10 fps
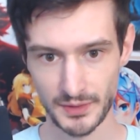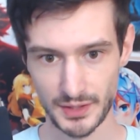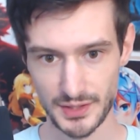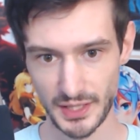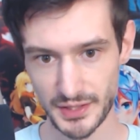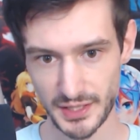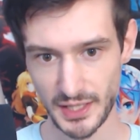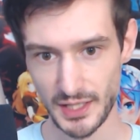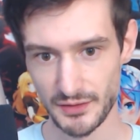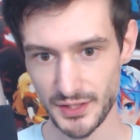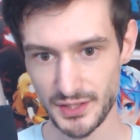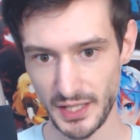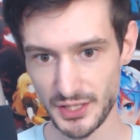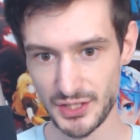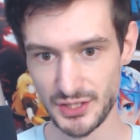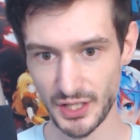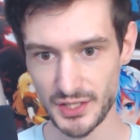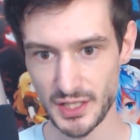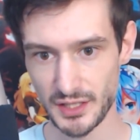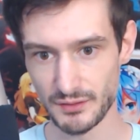It says, this case
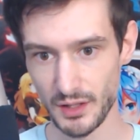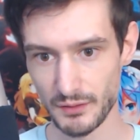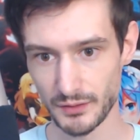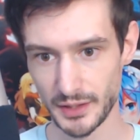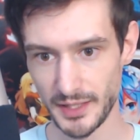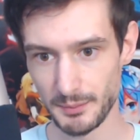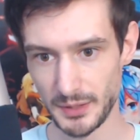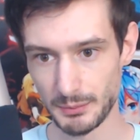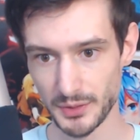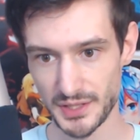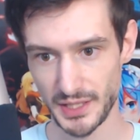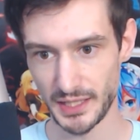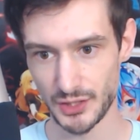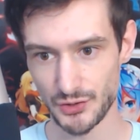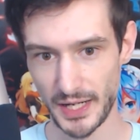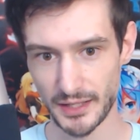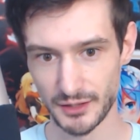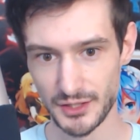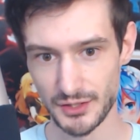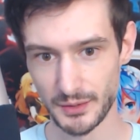doesn't involve her, and yet people decided to drag her
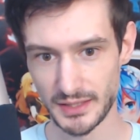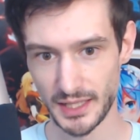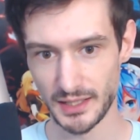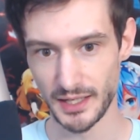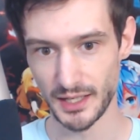into it and air